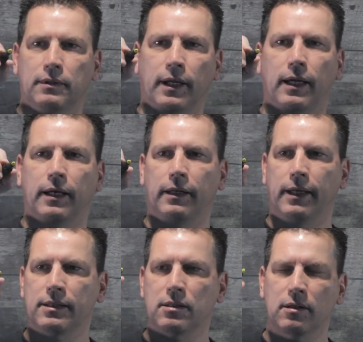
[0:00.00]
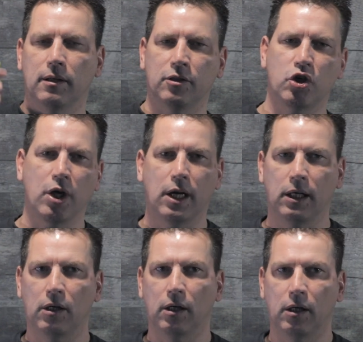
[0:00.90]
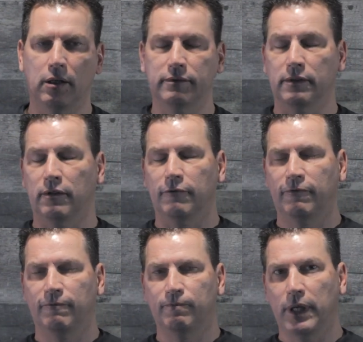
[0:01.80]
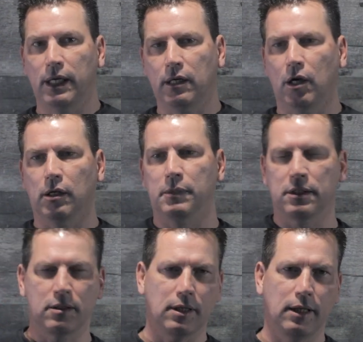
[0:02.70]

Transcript: and it's a chain of eight carbons.